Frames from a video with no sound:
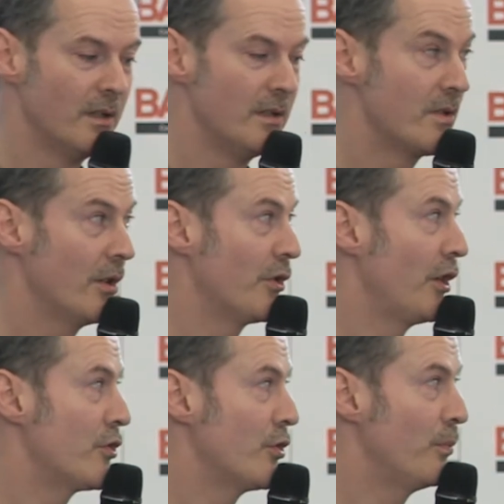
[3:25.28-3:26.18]
So
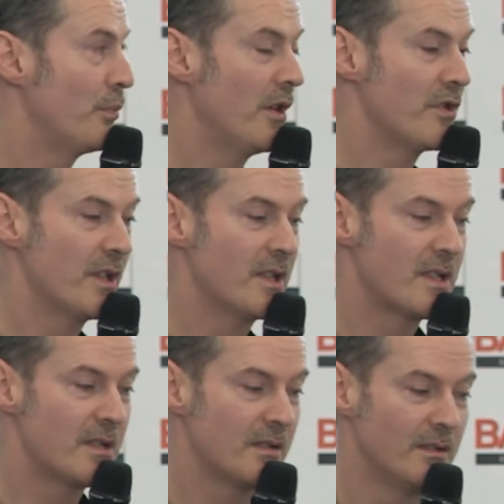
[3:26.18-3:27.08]
there are two
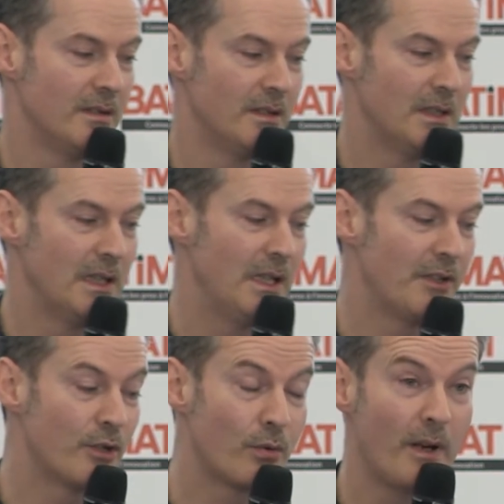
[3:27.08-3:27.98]
projects.
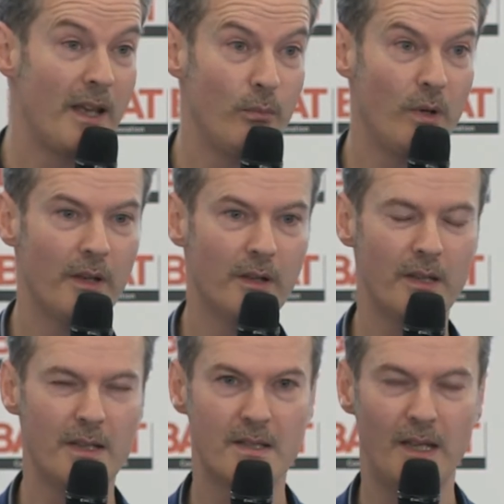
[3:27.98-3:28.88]
The grey one
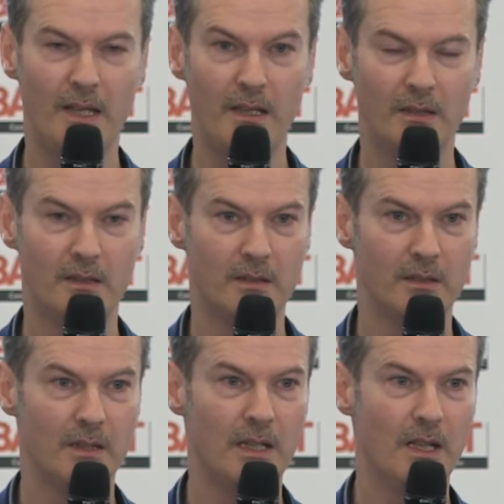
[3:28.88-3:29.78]
is
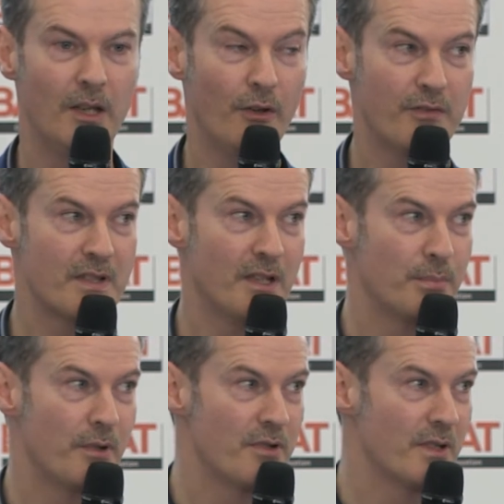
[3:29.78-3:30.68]
an off-site
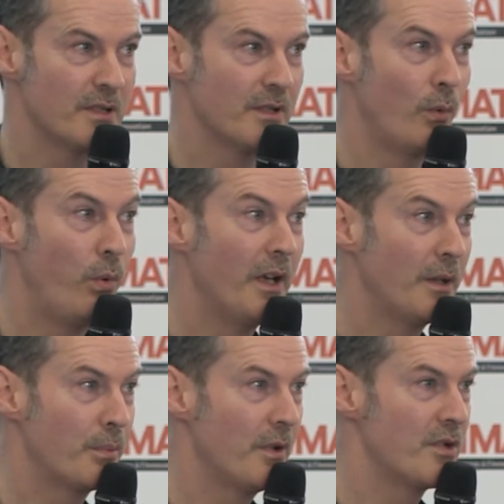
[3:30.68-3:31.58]
project, and the
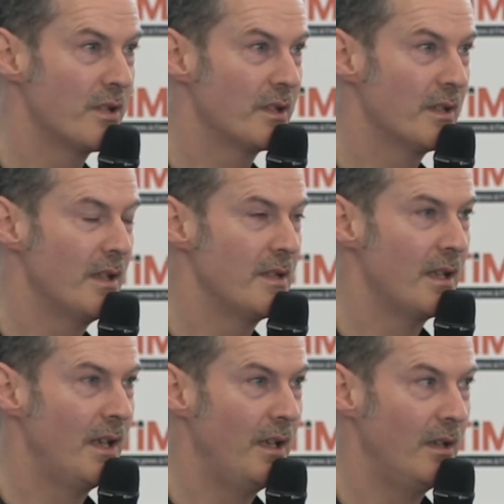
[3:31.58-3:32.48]
white project is
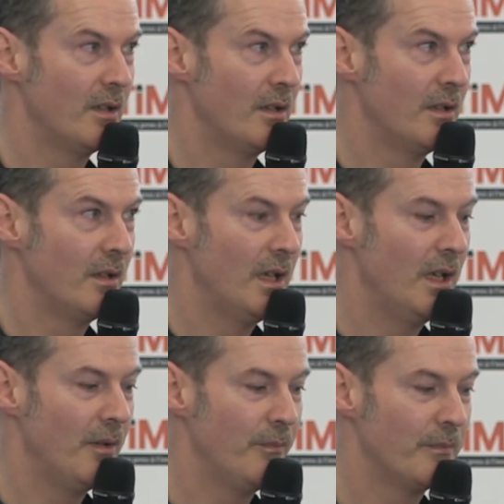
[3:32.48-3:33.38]
a
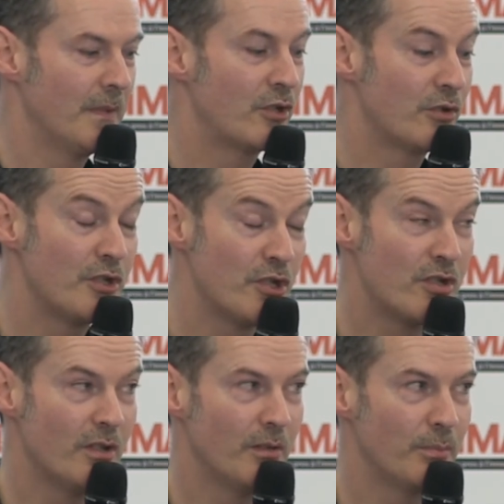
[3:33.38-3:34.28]

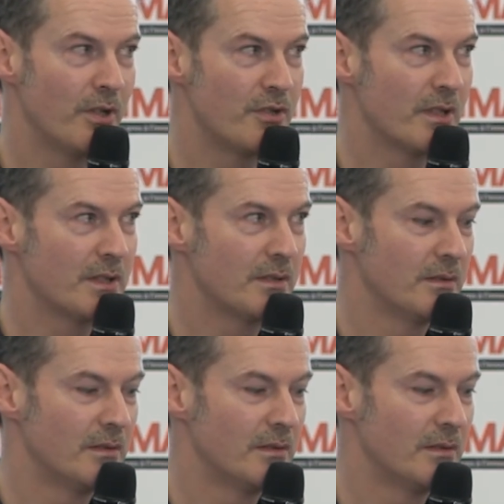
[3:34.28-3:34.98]
traditional project.